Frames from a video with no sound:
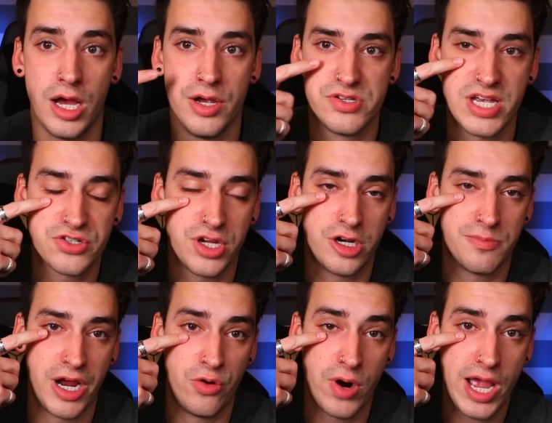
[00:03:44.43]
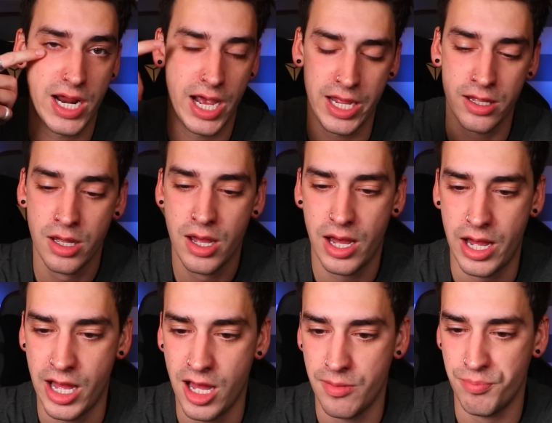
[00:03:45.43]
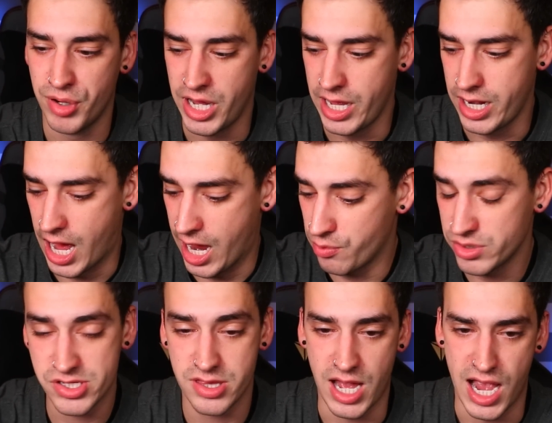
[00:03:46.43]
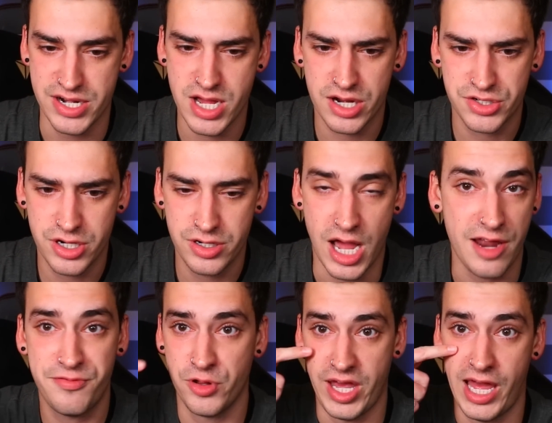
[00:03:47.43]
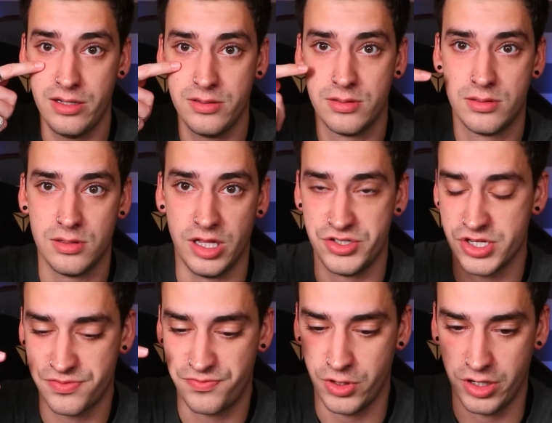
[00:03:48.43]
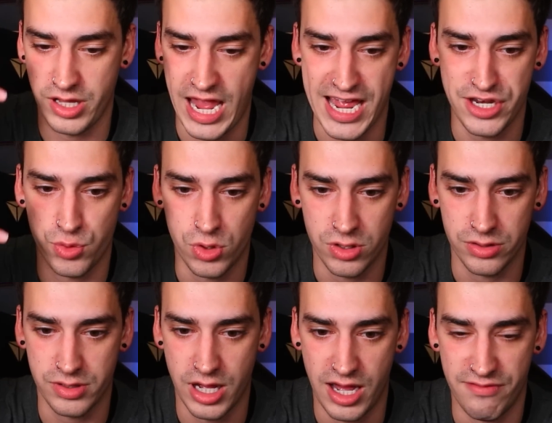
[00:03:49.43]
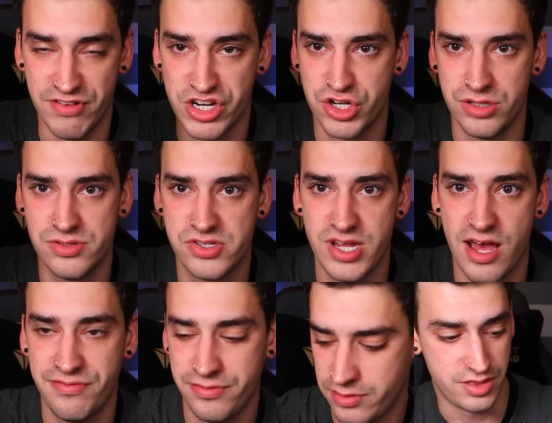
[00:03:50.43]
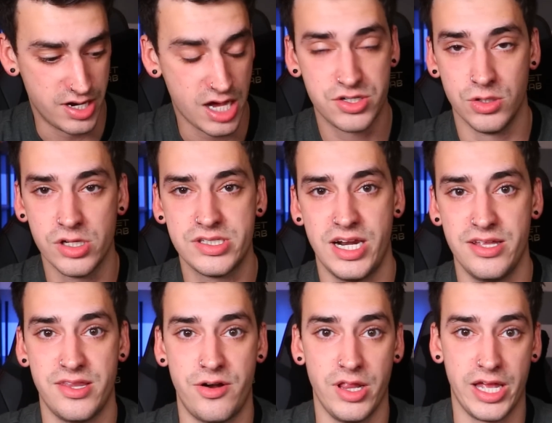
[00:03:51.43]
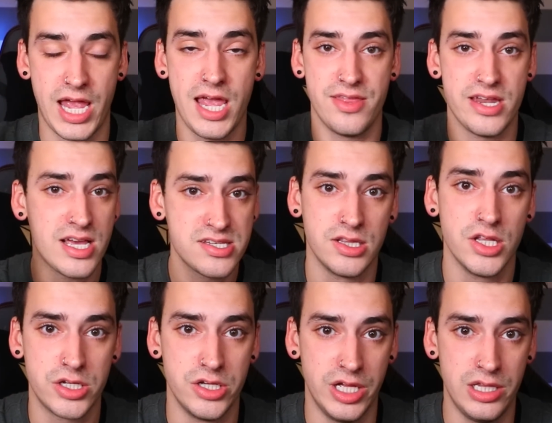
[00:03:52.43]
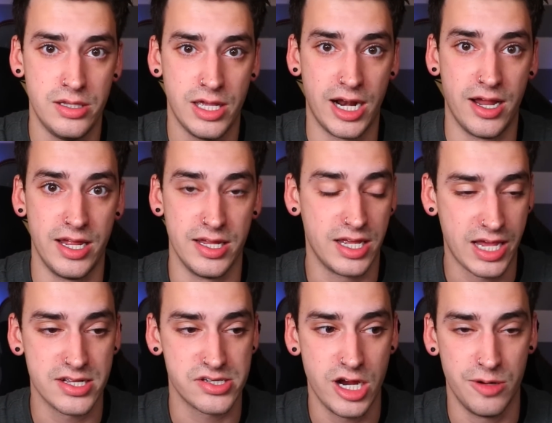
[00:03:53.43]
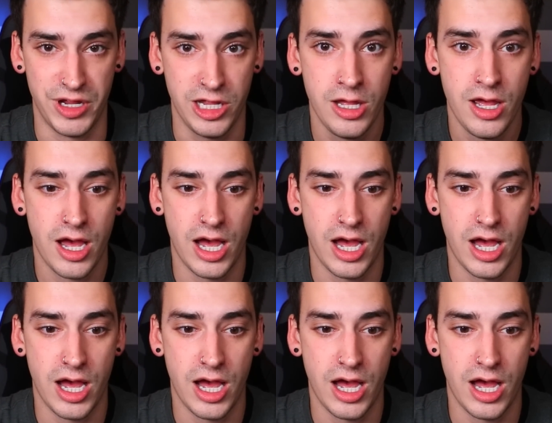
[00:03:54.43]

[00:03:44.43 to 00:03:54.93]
It was actually under my right eye, but I went to the eye doctor, not for that, like just for annual vision stuff. And the doctor looked at it and they were like, hey, that doesn't look good. And it kind of scared me.